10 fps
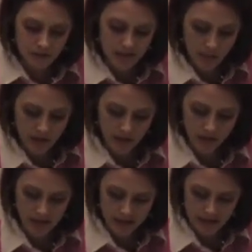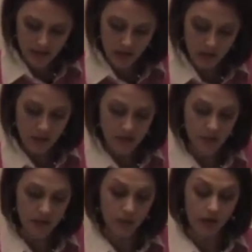Some of the things that you need to
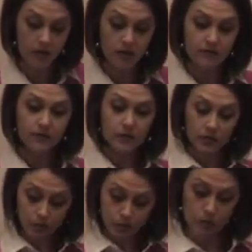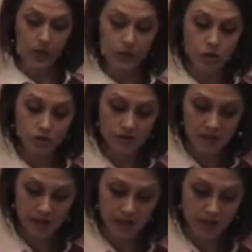be aware of when you choose to
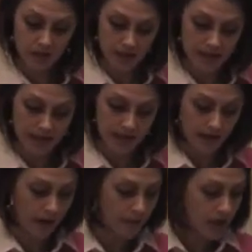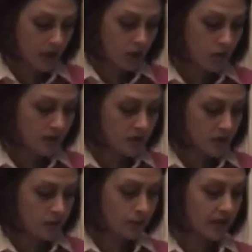sponsor is that you need
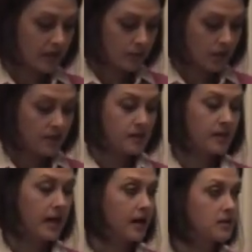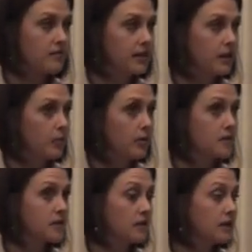to be committed to be actively and
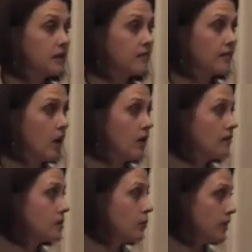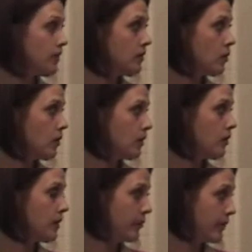personally involved with your
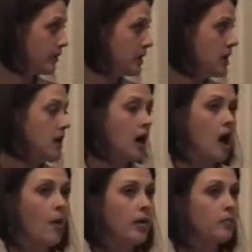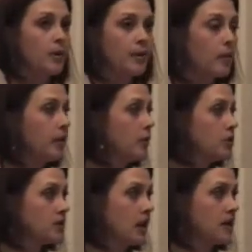people. In Premier, we don't
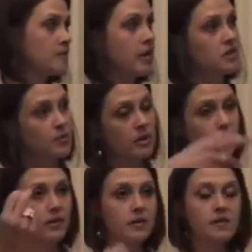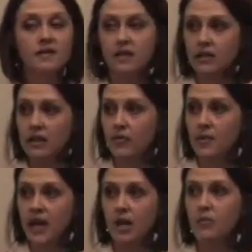just kind of sponsor people and give them
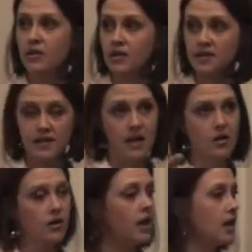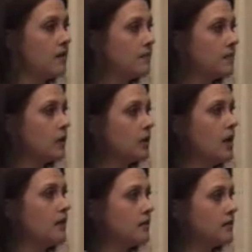the handbook and say, okay, good
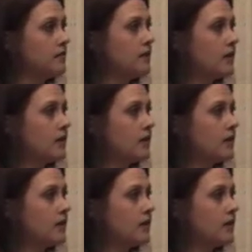luck,